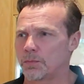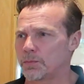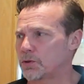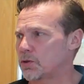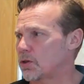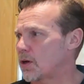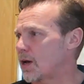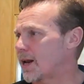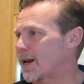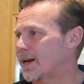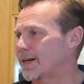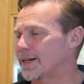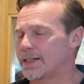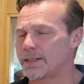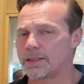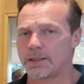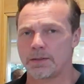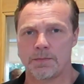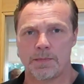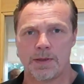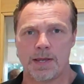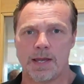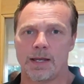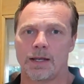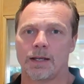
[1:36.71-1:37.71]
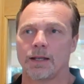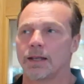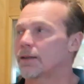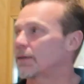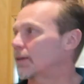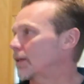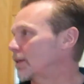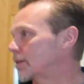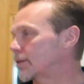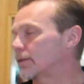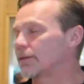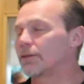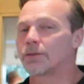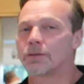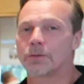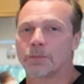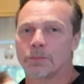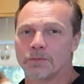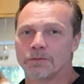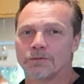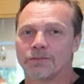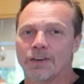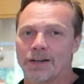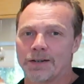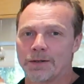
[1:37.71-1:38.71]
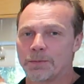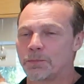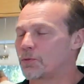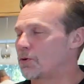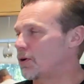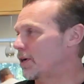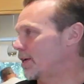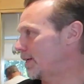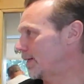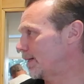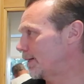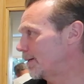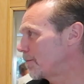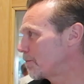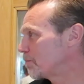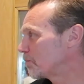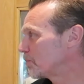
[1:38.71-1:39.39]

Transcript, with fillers: So I need to make this look very pretty.